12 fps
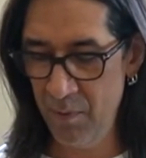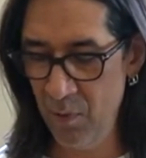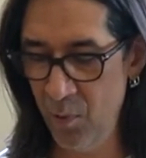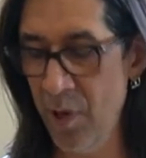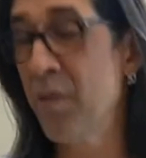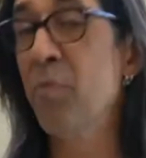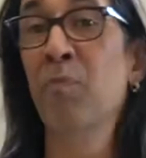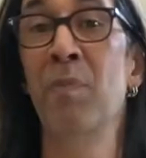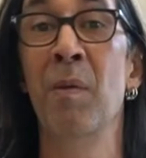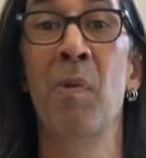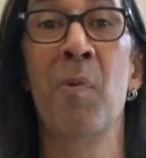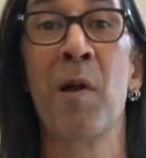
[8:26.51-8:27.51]
With
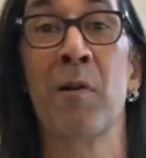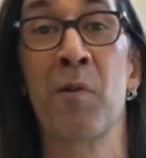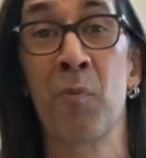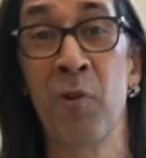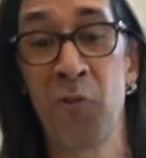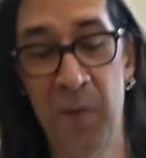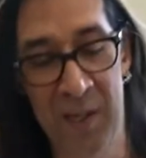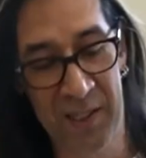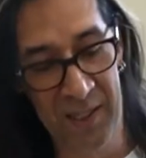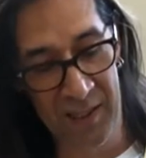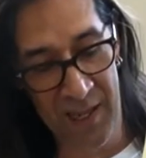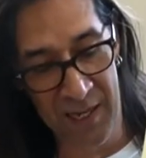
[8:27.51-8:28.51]
maybe better
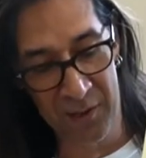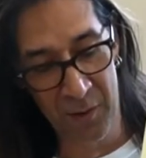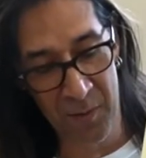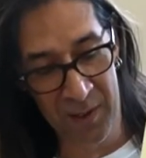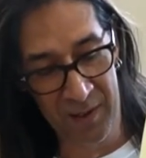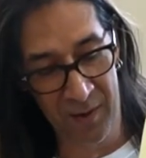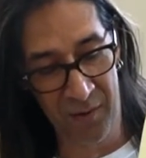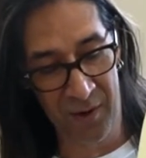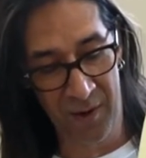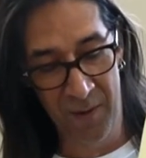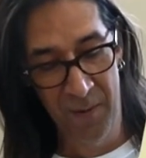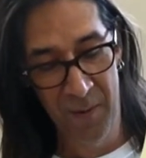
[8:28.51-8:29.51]
improvements, not so much of
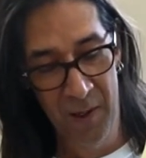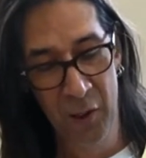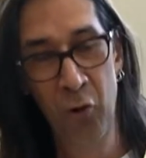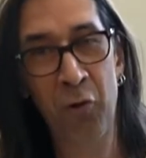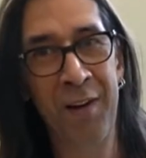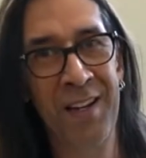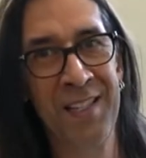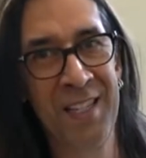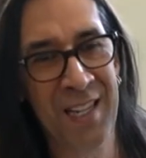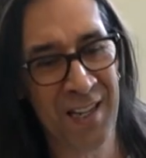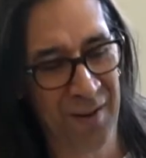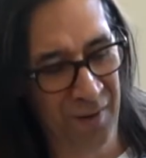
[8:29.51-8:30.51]
a
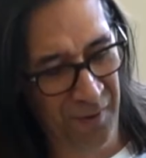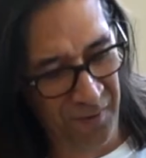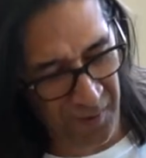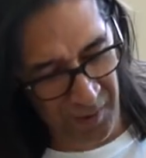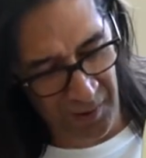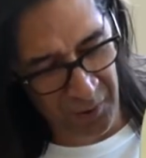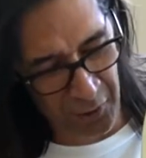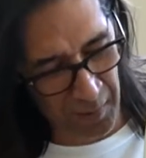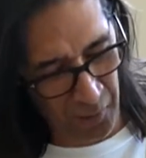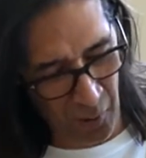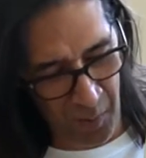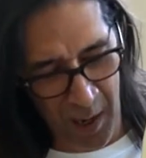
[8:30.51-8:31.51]
crazy
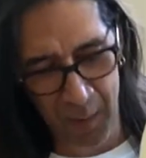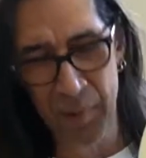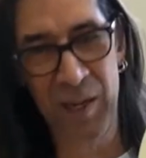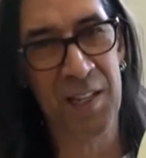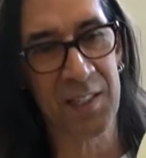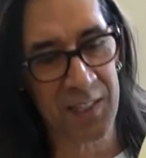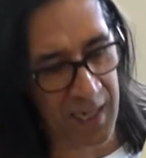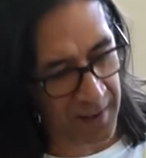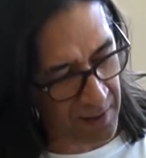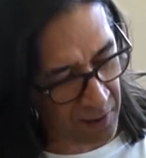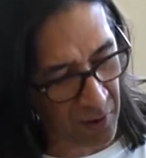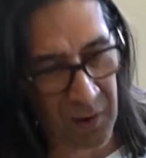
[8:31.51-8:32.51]
tremolo bar, but it
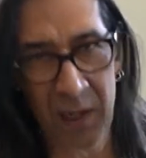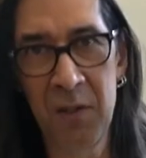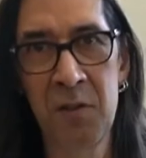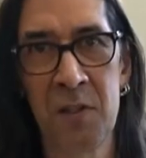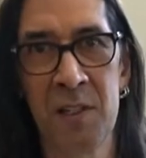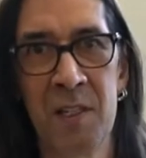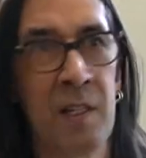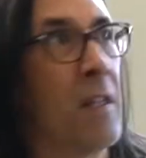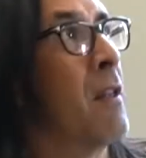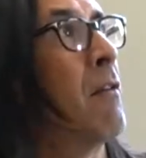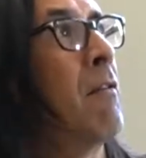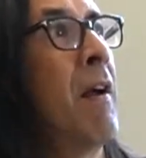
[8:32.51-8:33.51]
stays in tune. I use this in
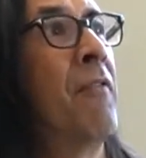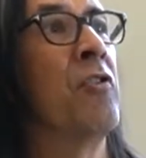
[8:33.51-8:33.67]
the Le Rev